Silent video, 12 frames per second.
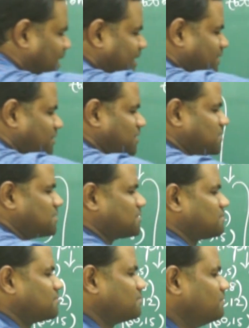I get
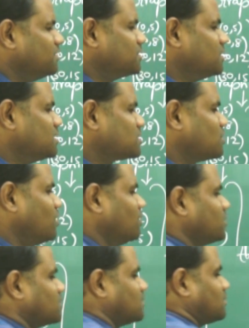this, which is
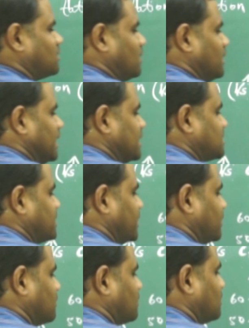called less
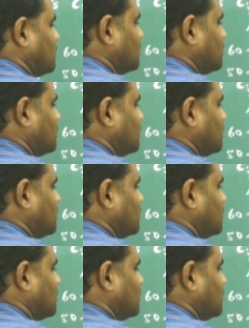than